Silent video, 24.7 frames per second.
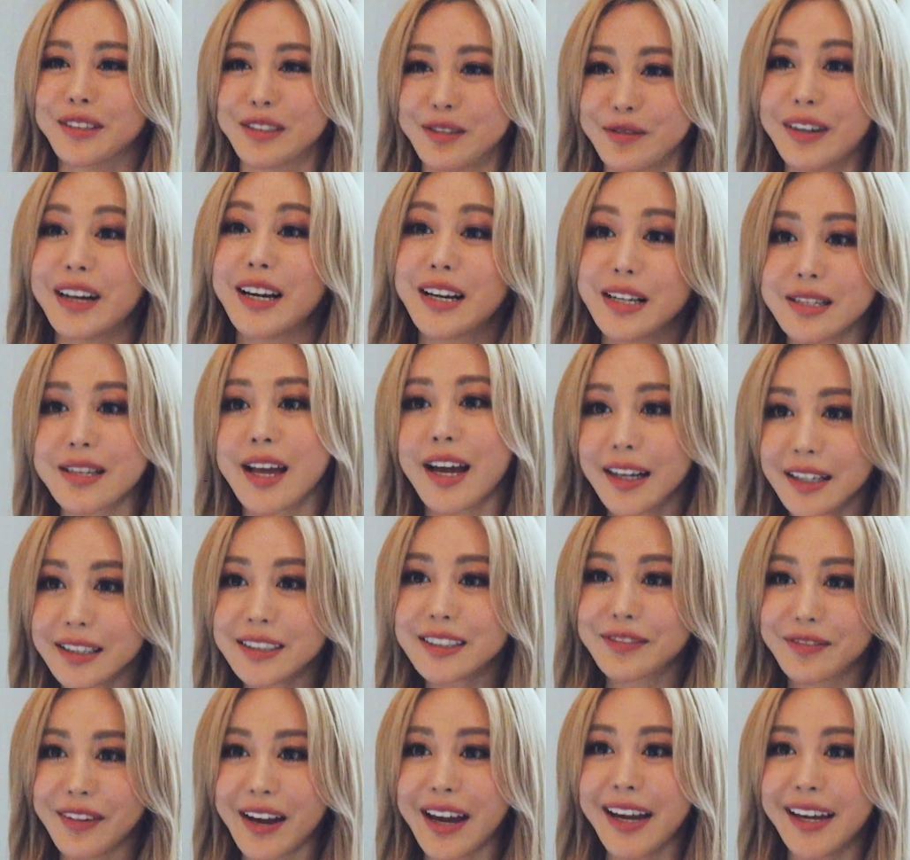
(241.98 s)
was very
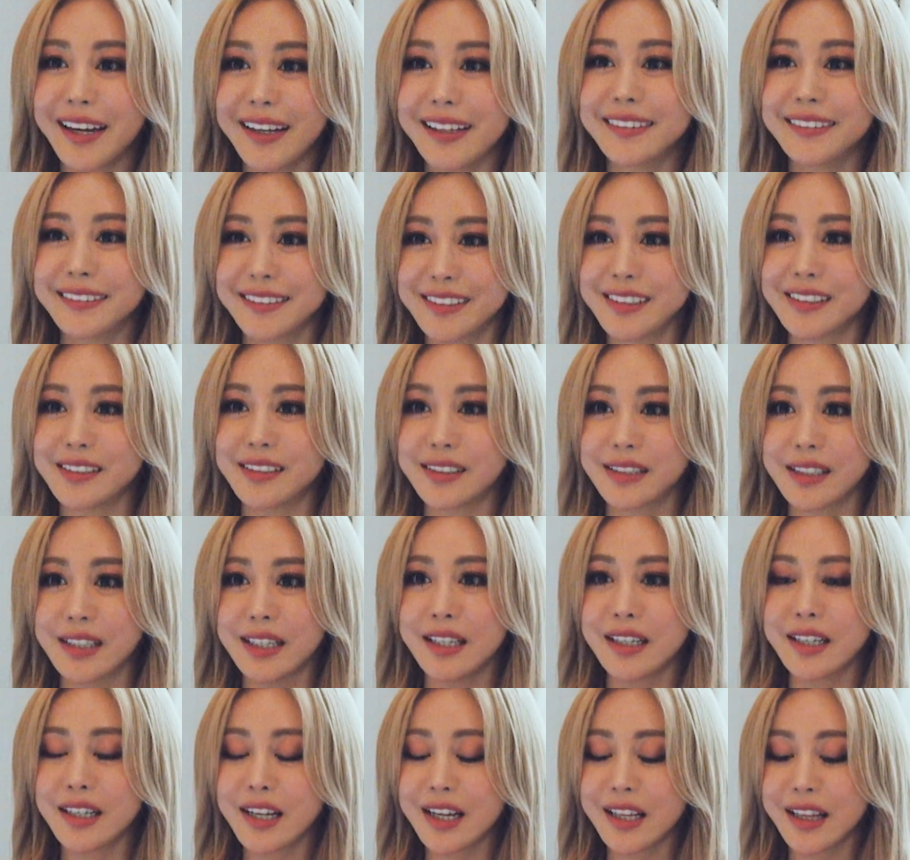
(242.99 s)
satisfying to
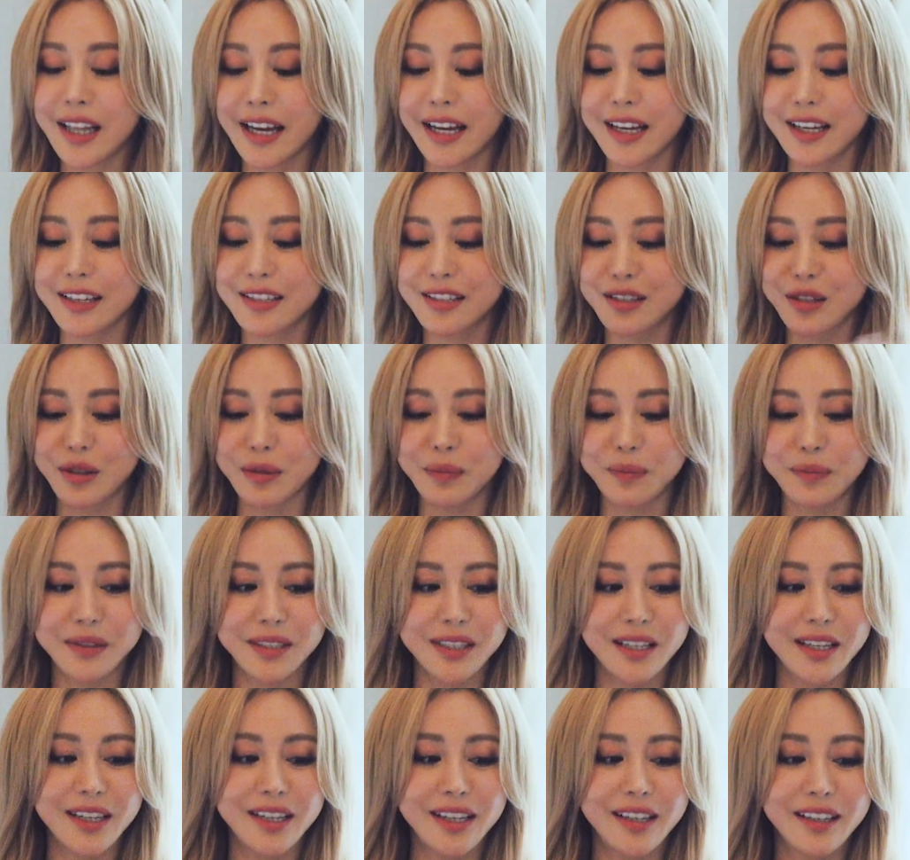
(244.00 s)
see like a
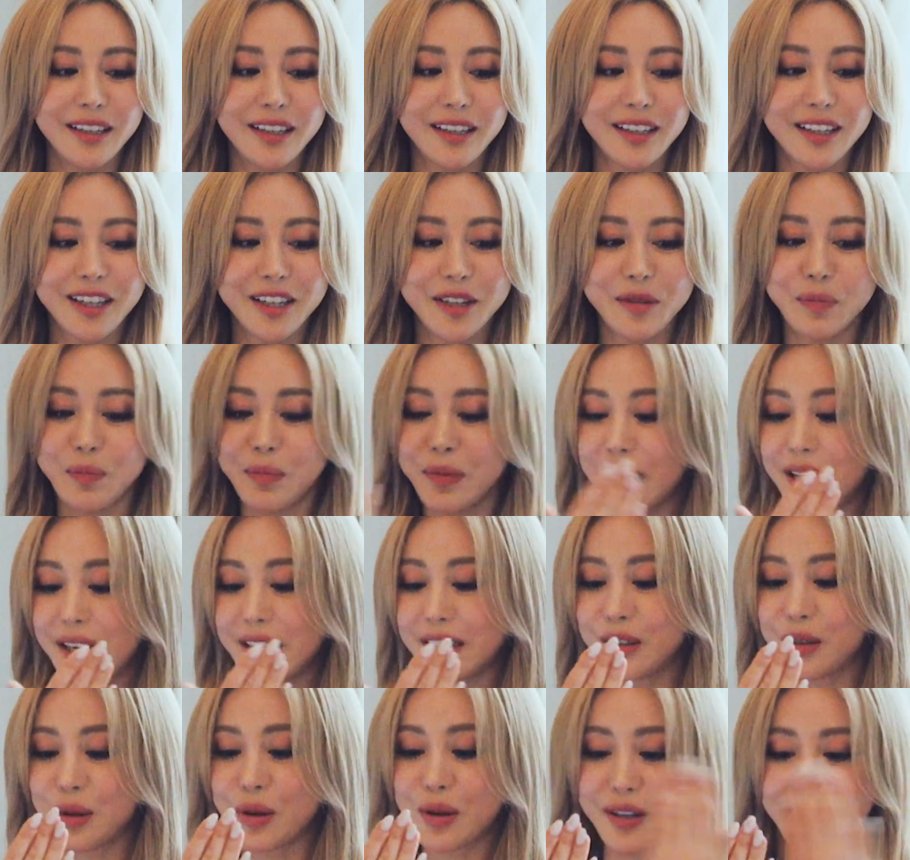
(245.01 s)
scripted
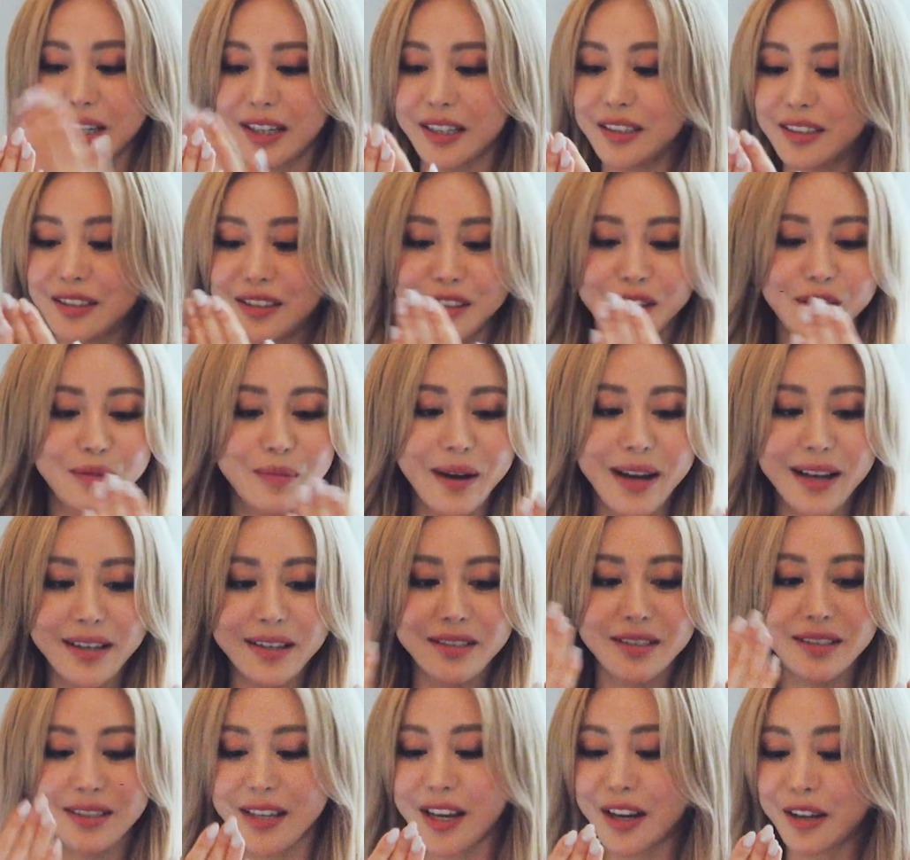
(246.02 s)
me talking to
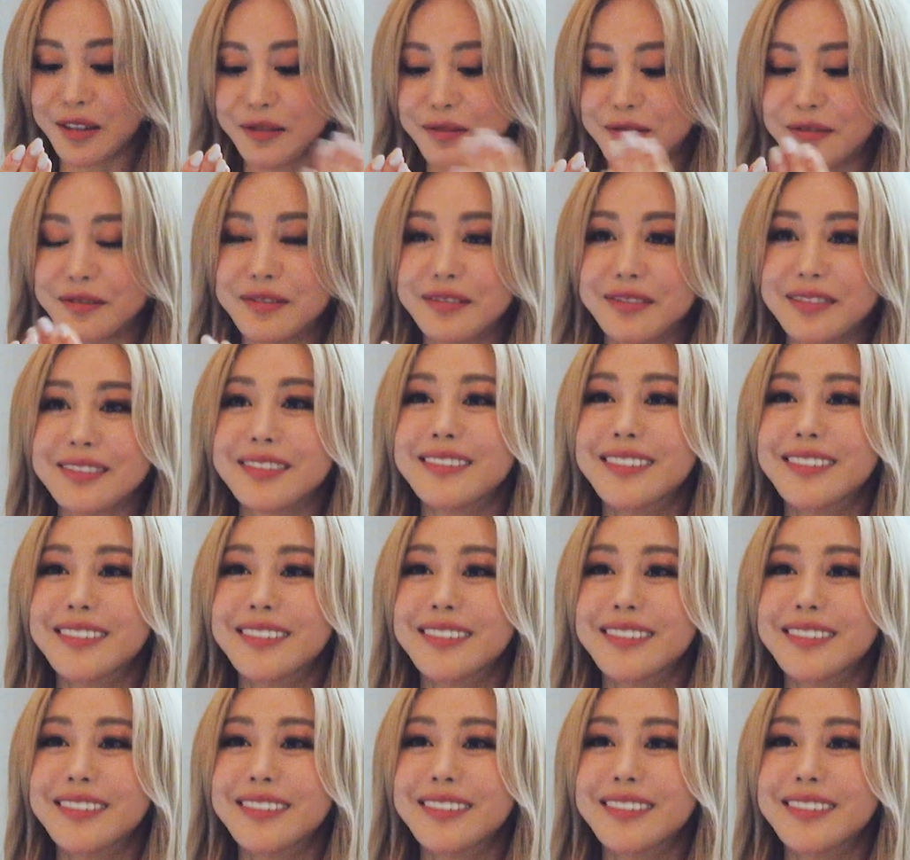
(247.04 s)
myself.